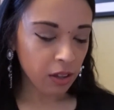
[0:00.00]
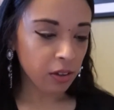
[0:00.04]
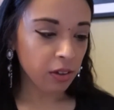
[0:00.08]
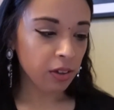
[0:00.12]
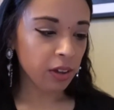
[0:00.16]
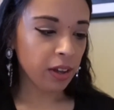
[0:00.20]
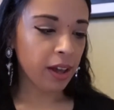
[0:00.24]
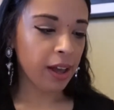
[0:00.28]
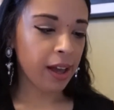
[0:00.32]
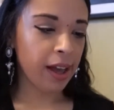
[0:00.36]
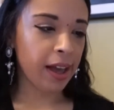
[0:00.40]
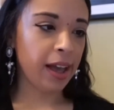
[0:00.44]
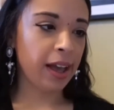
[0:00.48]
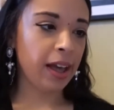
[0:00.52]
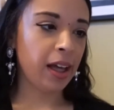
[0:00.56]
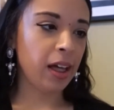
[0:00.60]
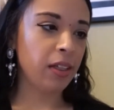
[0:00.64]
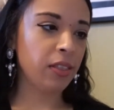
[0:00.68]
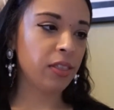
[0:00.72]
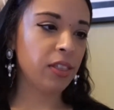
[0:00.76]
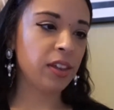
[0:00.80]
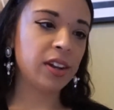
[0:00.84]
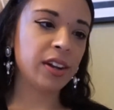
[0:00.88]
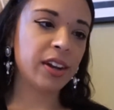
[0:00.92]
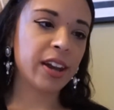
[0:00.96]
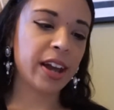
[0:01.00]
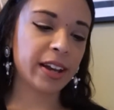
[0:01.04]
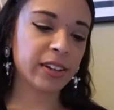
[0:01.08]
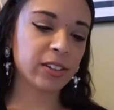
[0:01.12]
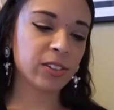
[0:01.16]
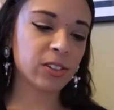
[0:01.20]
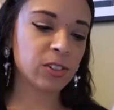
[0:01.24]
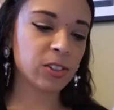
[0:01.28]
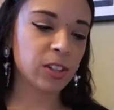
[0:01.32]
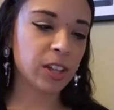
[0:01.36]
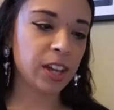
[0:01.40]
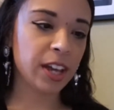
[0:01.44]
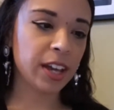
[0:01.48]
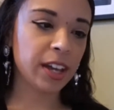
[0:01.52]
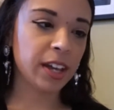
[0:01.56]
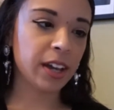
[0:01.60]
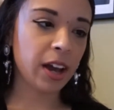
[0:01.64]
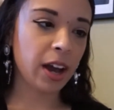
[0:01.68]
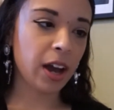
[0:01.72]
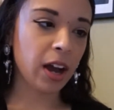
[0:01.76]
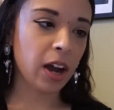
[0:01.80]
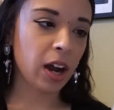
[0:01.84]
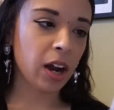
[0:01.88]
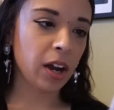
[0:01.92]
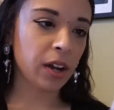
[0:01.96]
Okay, the next thing
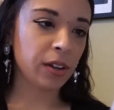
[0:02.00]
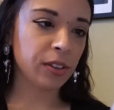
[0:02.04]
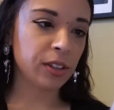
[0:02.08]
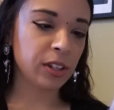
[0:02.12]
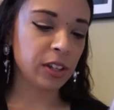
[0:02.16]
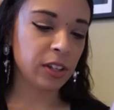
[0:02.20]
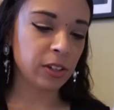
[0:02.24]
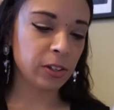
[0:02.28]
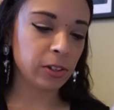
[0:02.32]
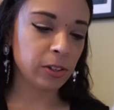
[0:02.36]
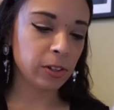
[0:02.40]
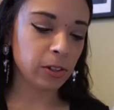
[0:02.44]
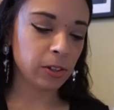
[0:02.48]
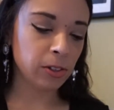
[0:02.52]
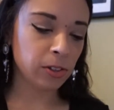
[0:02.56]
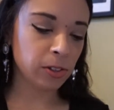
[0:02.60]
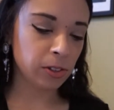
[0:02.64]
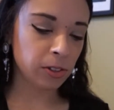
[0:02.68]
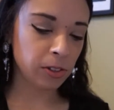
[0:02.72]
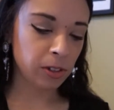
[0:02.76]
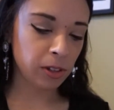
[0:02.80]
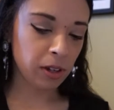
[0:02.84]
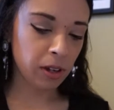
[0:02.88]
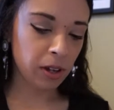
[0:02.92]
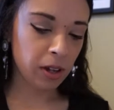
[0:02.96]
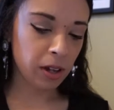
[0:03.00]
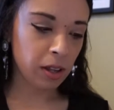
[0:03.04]
are these